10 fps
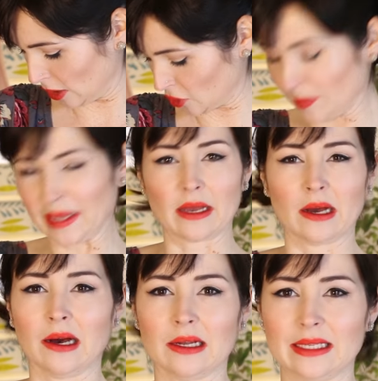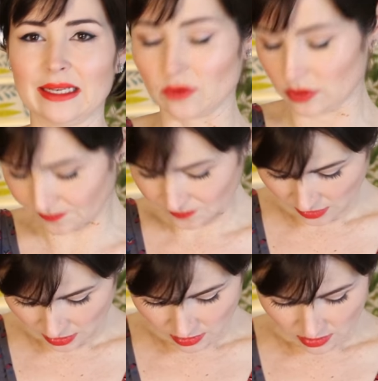blush pink cardi or
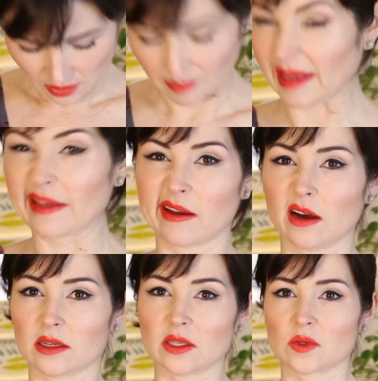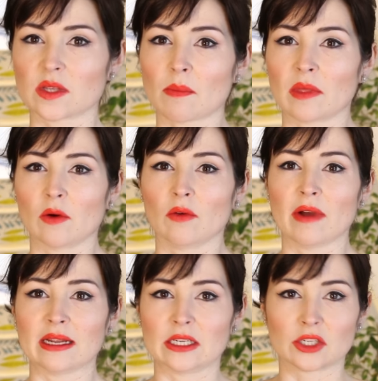pink cardi or something, or a
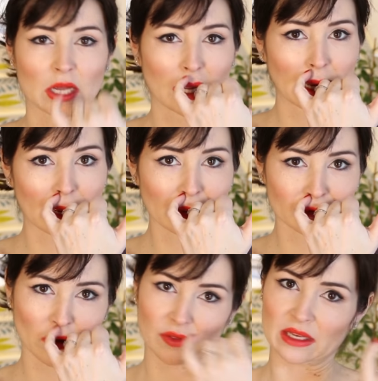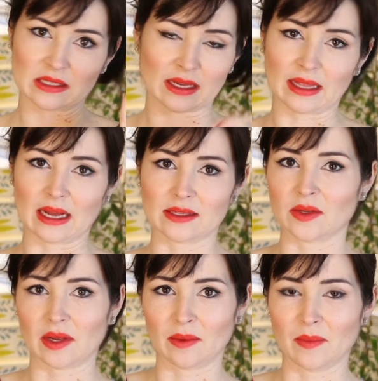reddish color. I've got things like that,
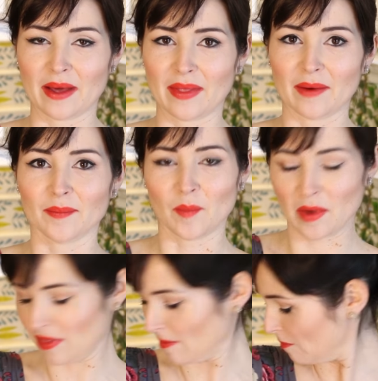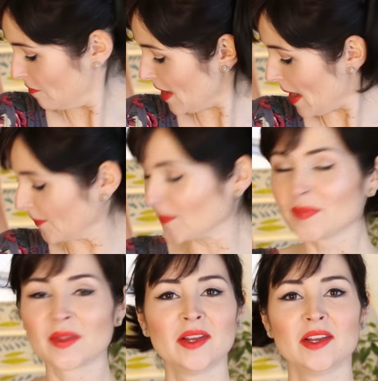so I can wear that with them for now.
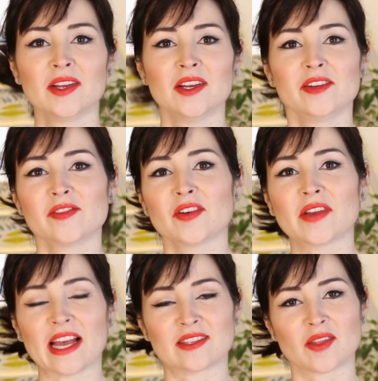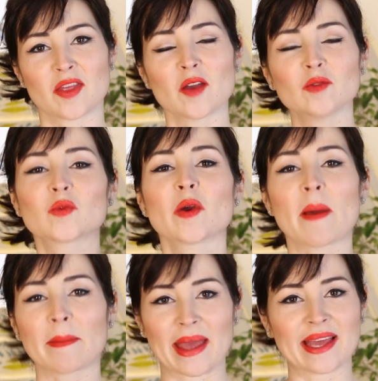So yes, those were
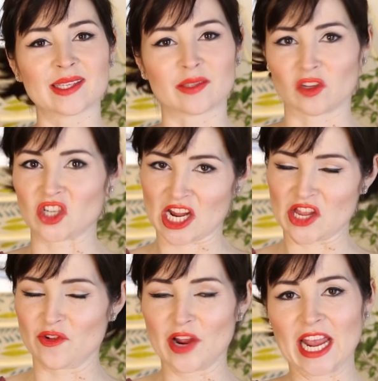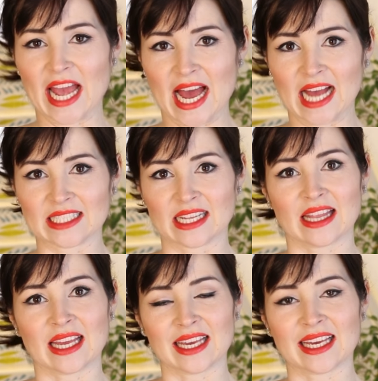my makes for January, and I
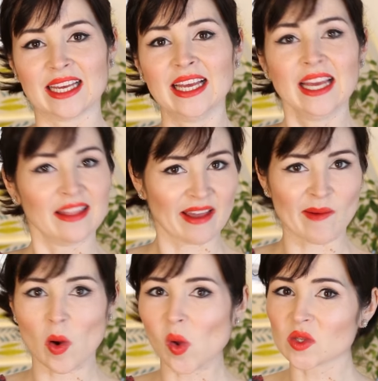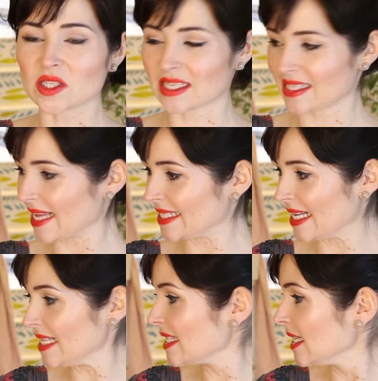think they were all
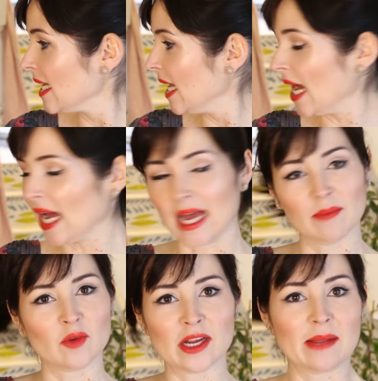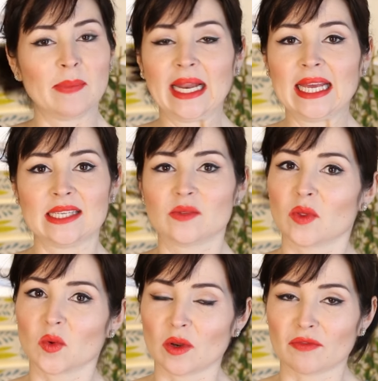successes. I'm really pleased
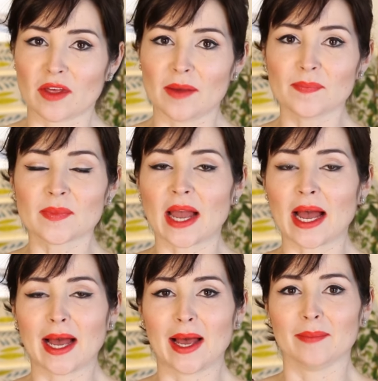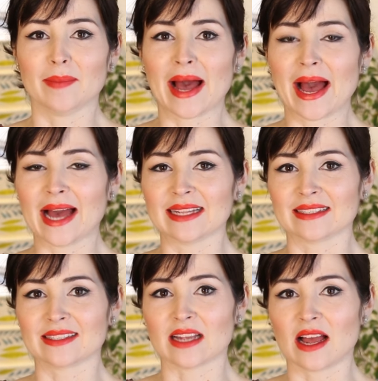with all of them.
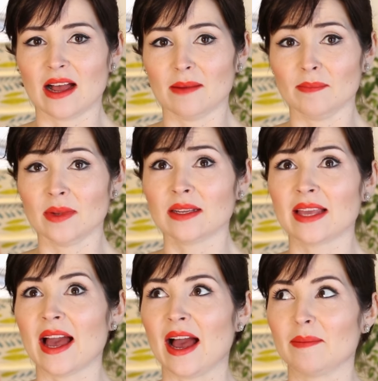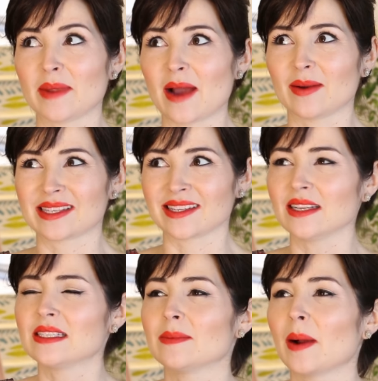Yeah, I'm now
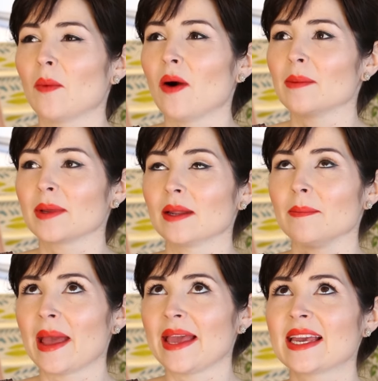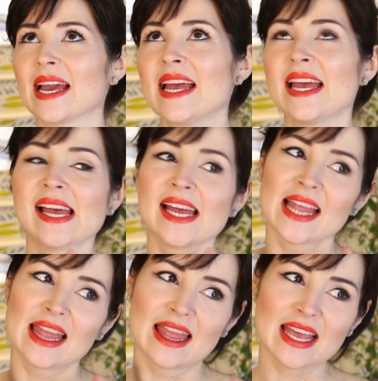excited about what I'm gonna make
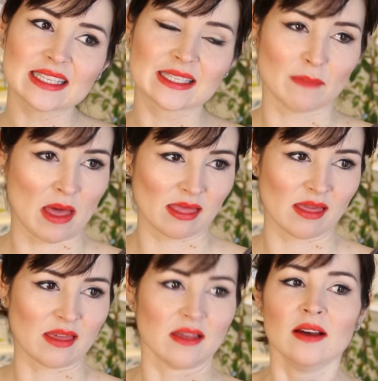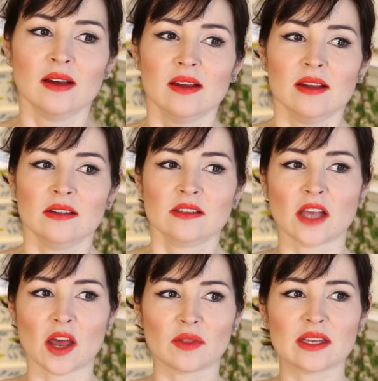this month.
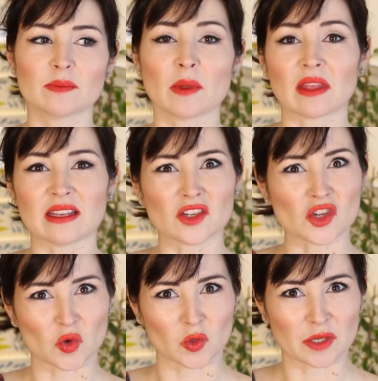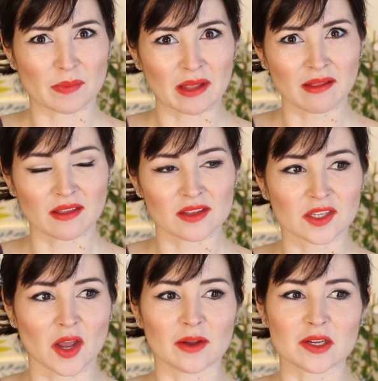So this month is a shorter month,
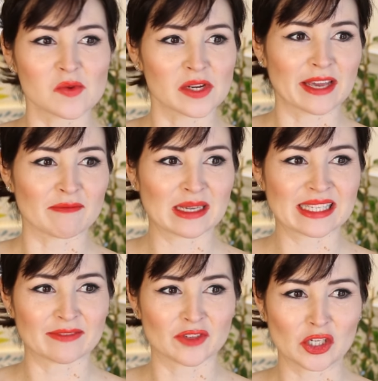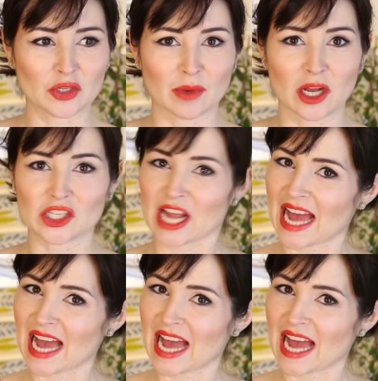so I don't want to give myself too much,